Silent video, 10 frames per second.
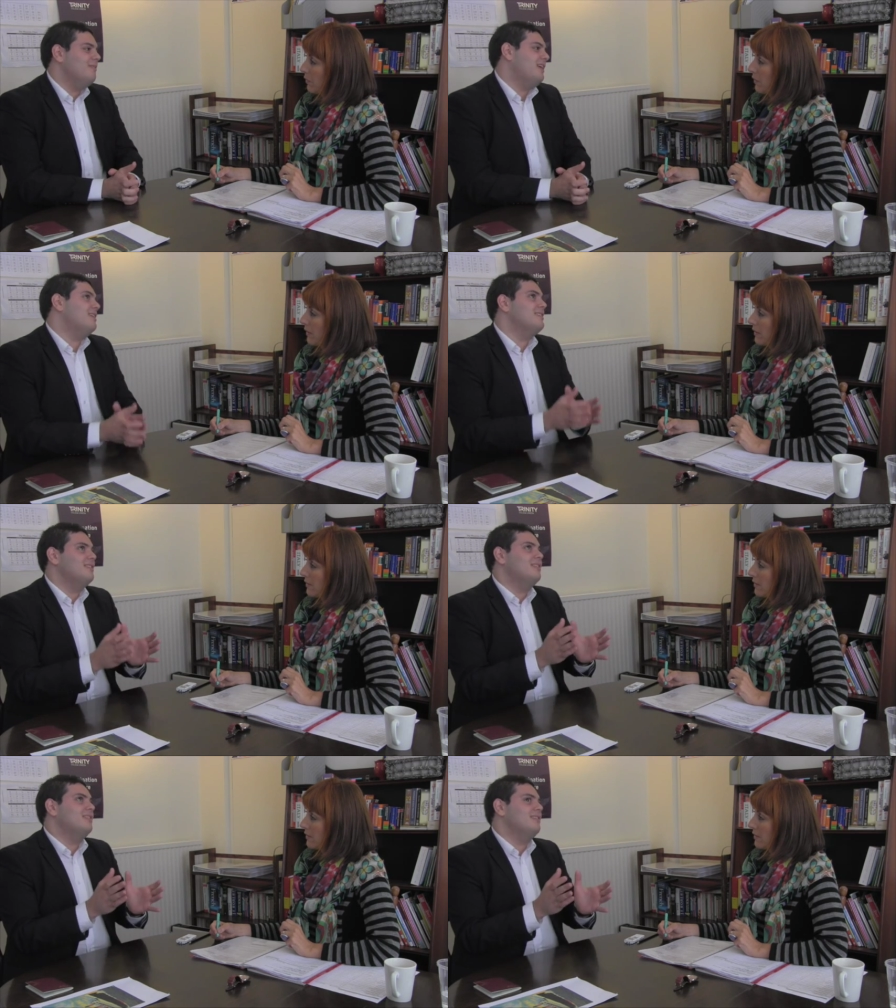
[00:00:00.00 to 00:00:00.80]
because
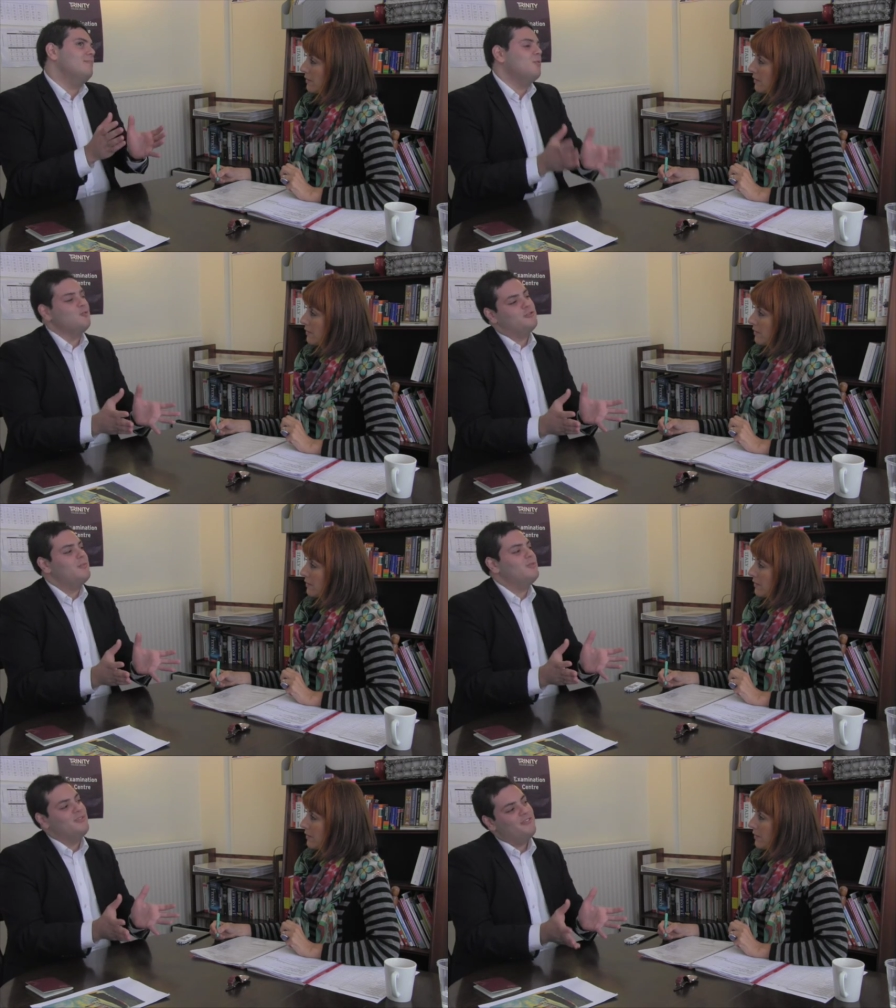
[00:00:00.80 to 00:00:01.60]
it's
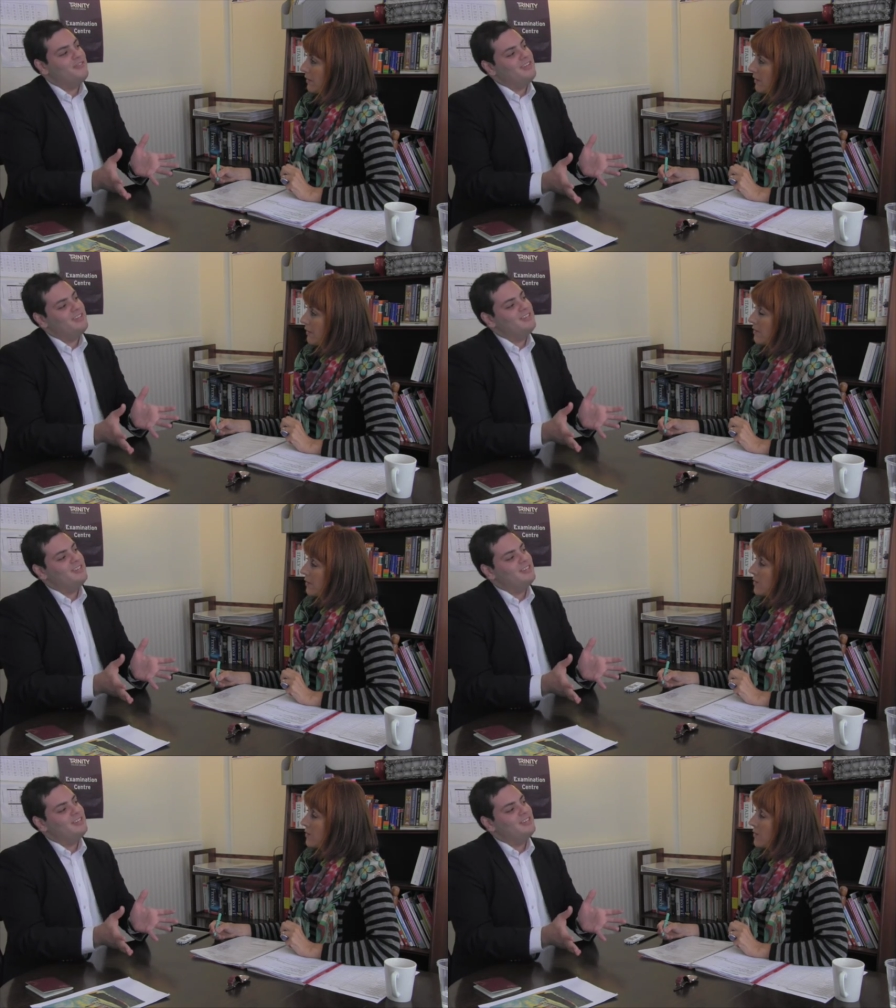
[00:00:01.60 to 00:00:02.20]
impossible to finish.